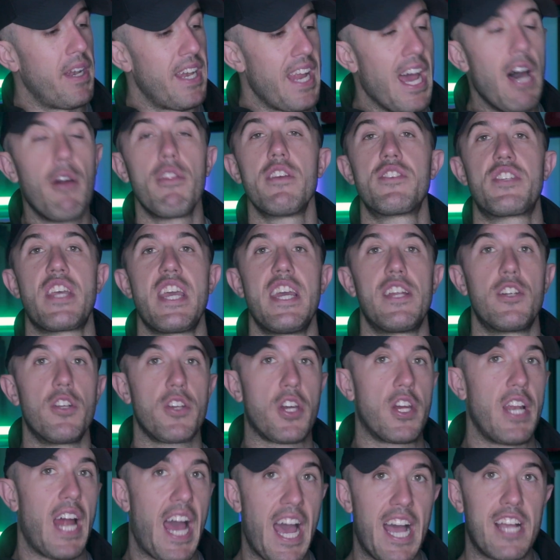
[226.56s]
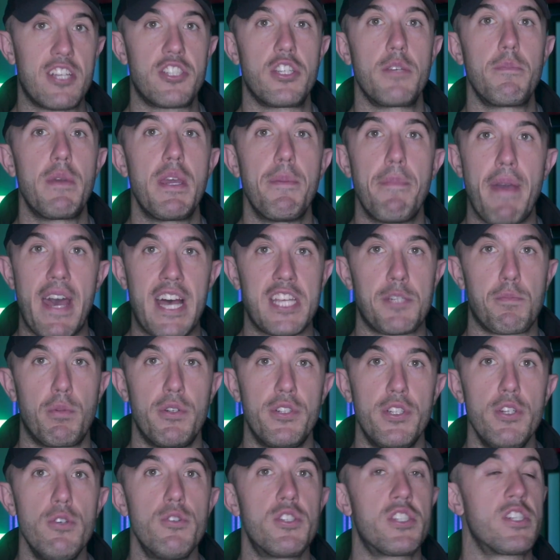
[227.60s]
But now this handle could actually be mass
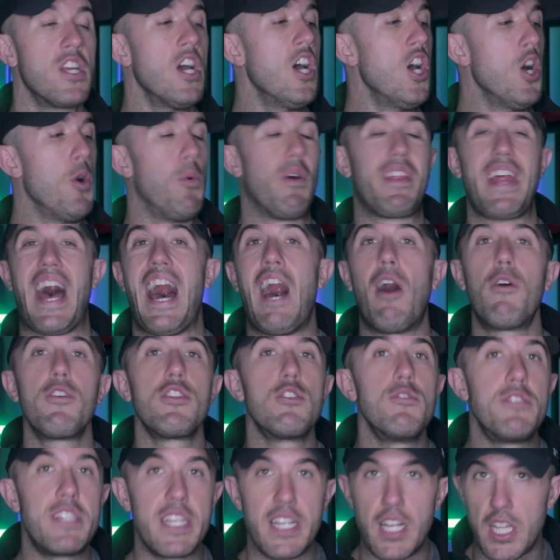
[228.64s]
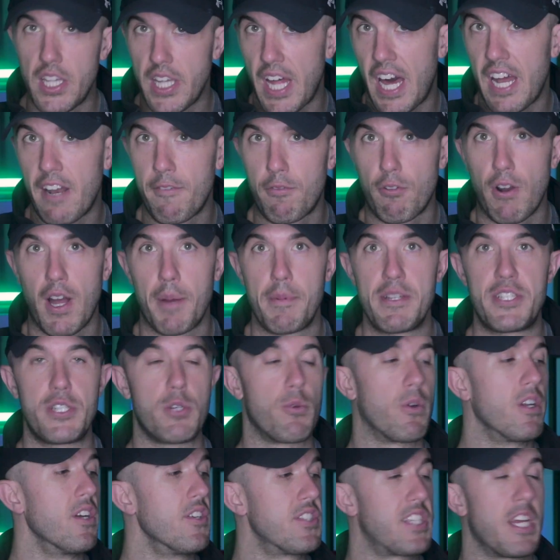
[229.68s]
produced without using a lot of raw
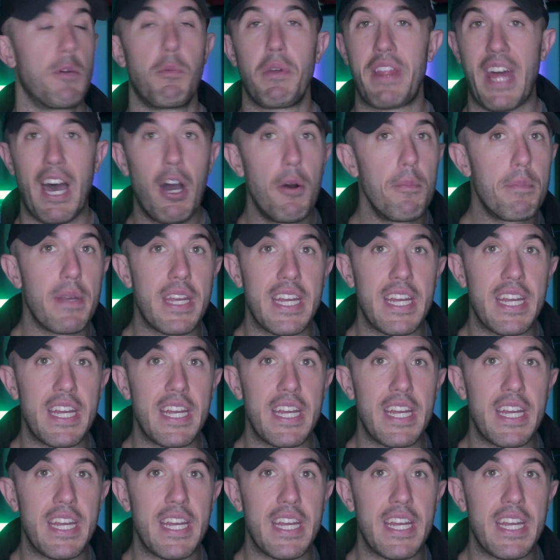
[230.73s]
materials and without